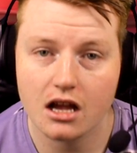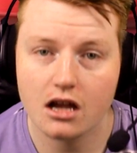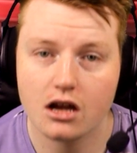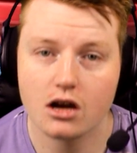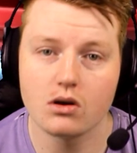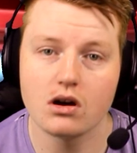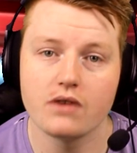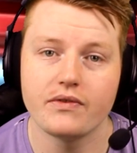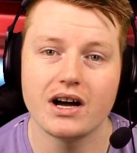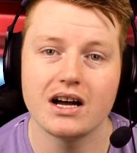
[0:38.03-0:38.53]

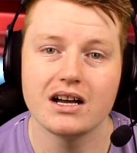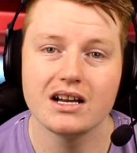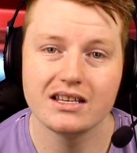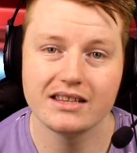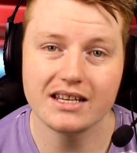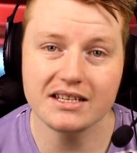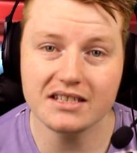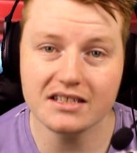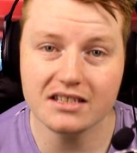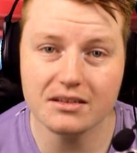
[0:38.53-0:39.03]
However,
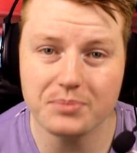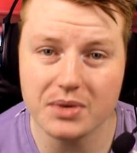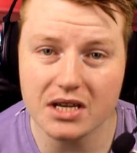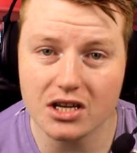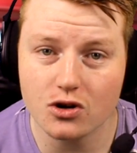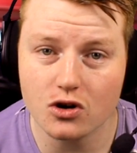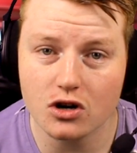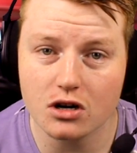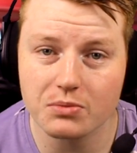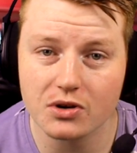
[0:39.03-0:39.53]
this is a big
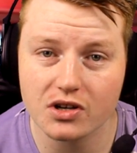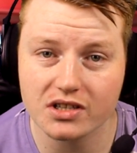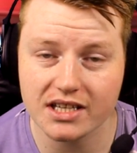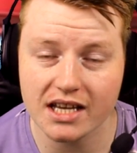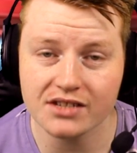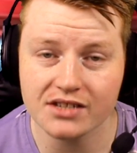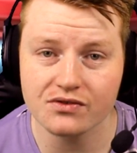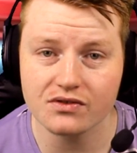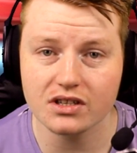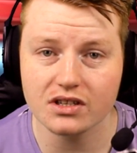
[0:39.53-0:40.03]
call because he
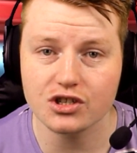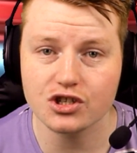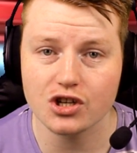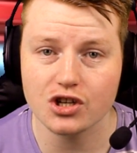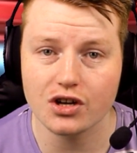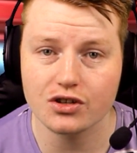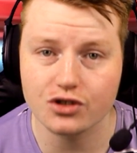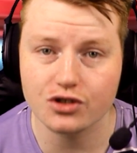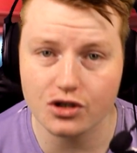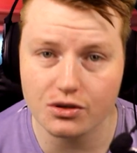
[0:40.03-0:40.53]
hasn't really
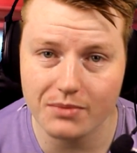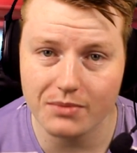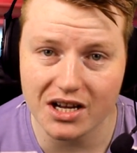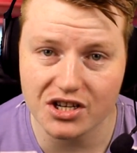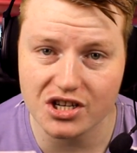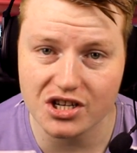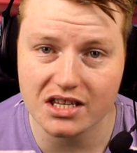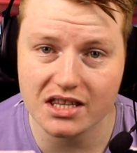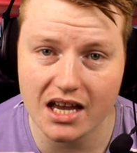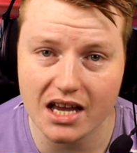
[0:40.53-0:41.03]
showed too
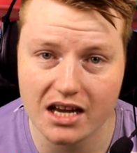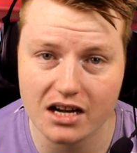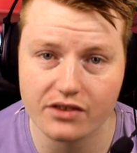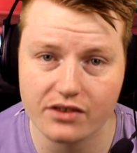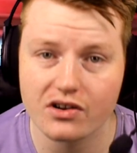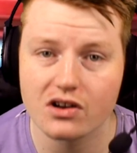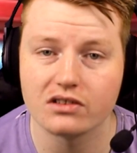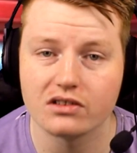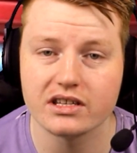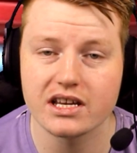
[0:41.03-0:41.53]
much in the
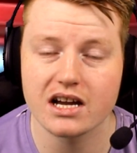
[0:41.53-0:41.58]
NRL.